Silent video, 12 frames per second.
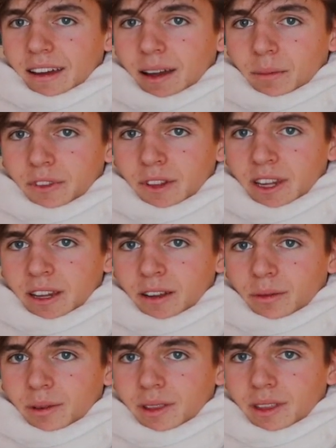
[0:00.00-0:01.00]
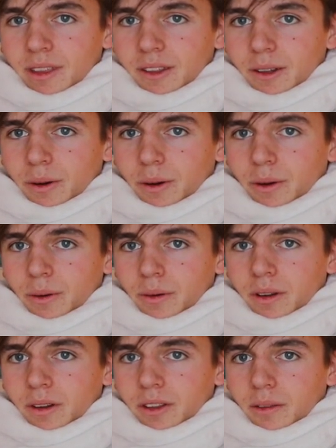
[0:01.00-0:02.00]
I'm still in love with this logo.
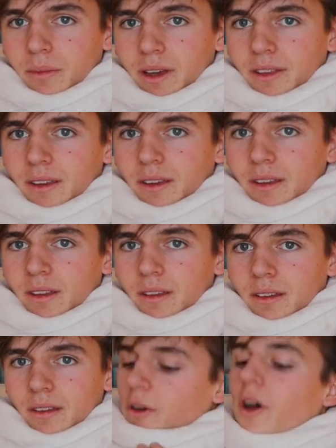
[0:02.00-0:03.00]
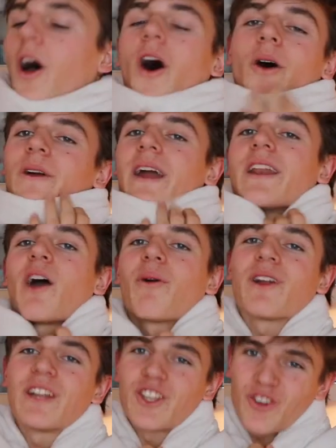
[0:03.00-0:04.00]
It looks amazing. Okay, now
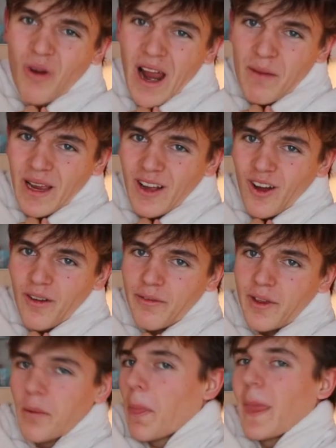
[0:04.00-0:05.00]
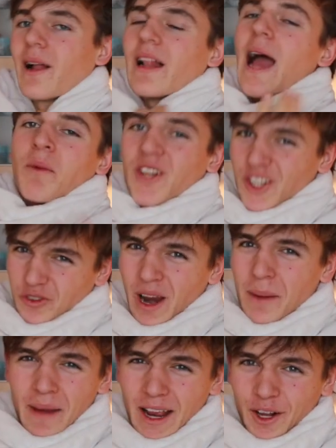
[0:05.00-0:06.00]
we're gonna try my coffee. Oh, I'm gonna
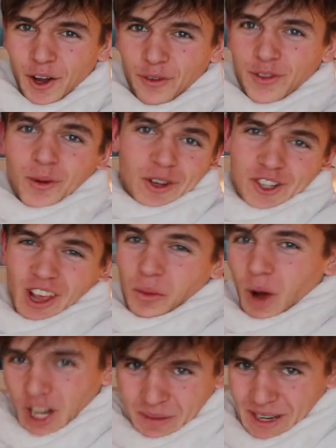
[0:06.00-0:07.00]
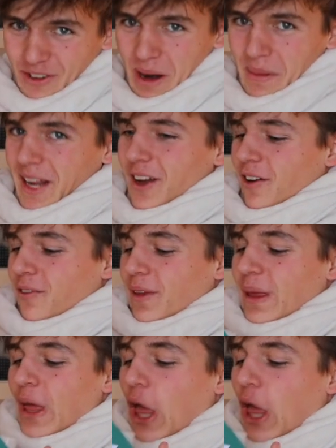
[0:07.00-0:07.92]
try my coffee. You can just watch me try my coffee.